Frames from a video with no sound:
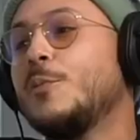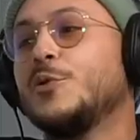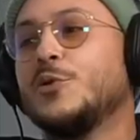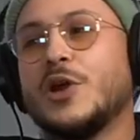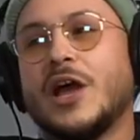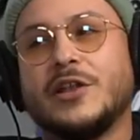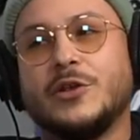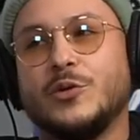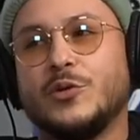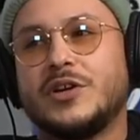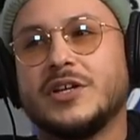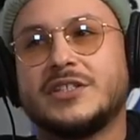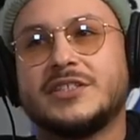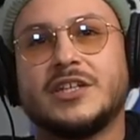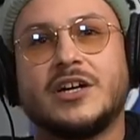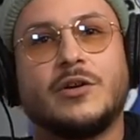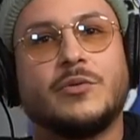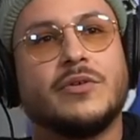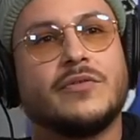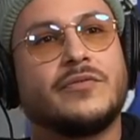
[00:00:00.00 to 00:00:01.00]
and you could
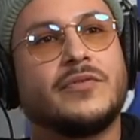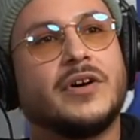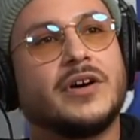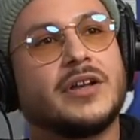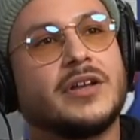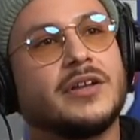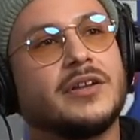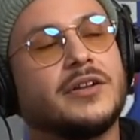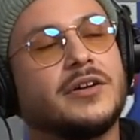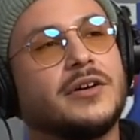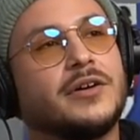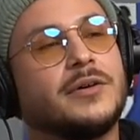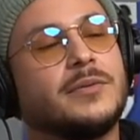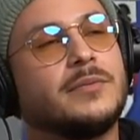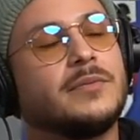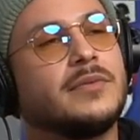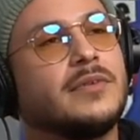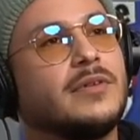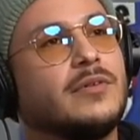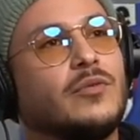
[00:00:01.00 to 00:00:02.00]
tell when fucking,
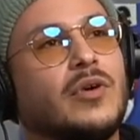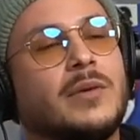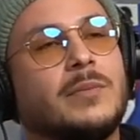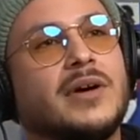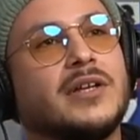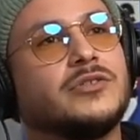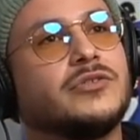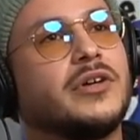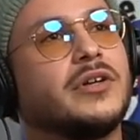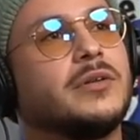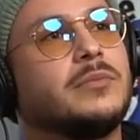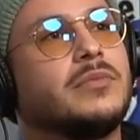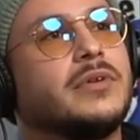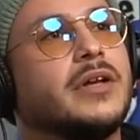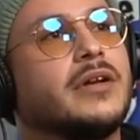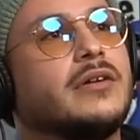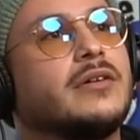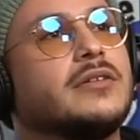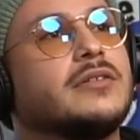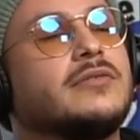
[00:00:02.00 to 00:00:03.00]
why am I drawing a
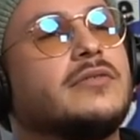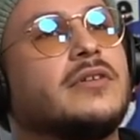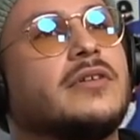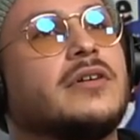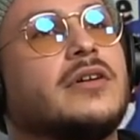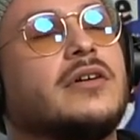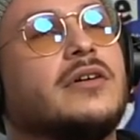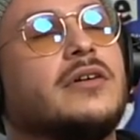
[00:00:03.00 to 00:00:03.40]
blank on his fucking...